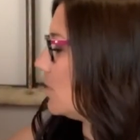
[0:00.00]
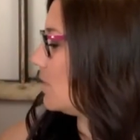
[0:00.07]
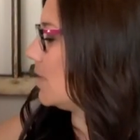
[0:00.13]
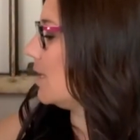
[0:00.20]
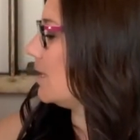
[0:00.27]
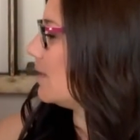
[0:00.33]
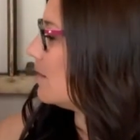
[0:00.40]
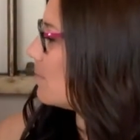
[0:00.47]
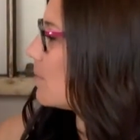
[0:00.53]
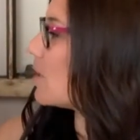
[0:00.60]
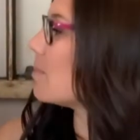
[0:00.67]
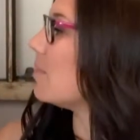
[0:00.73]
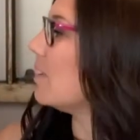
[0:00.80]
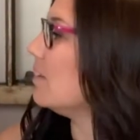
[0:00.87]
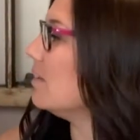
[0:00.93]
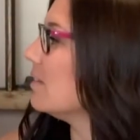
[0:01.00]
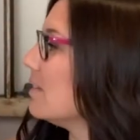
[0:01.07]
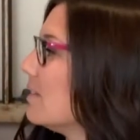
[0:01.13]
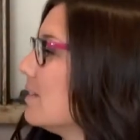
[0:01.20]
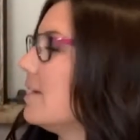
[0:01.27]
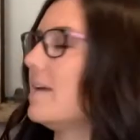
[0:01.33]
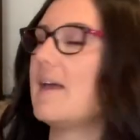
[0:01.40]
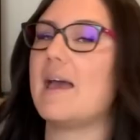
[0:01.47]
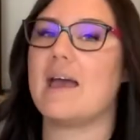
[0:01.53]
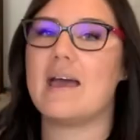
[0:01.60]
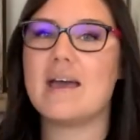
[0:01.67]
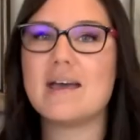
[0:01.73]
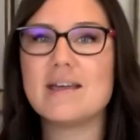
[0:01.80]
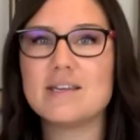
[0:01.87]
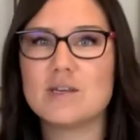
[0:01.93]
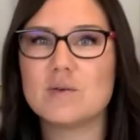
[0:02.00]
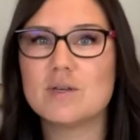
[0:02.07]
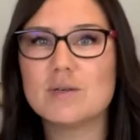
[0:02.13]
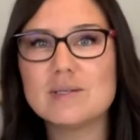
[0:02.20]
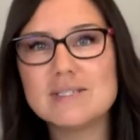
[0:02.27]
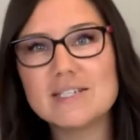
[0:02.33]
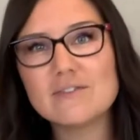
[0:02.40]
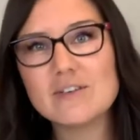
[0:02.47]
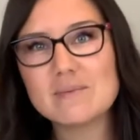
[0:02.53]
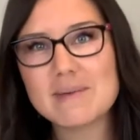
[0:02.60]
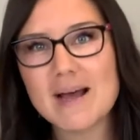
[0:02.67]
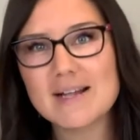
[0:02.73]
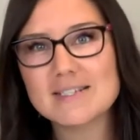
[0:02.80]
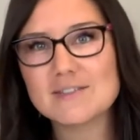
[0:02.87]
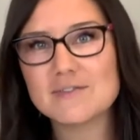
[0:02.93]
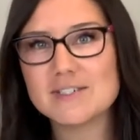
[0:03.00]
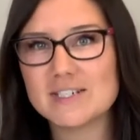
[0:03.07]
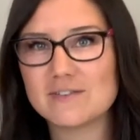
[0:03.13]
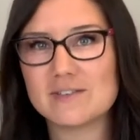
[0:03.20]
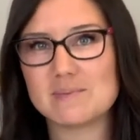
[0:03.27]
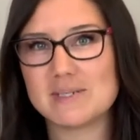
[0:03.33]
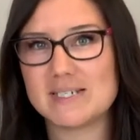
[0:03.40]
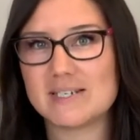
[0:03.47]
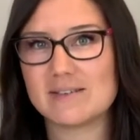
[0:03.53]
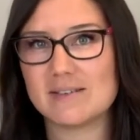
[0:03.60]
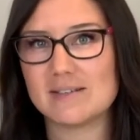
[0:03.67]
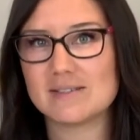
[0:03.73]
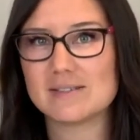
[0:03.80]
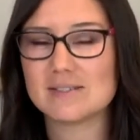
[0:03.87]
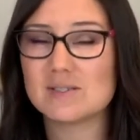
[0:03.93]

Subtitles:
green, and the purple, and you use different mattes for different materials.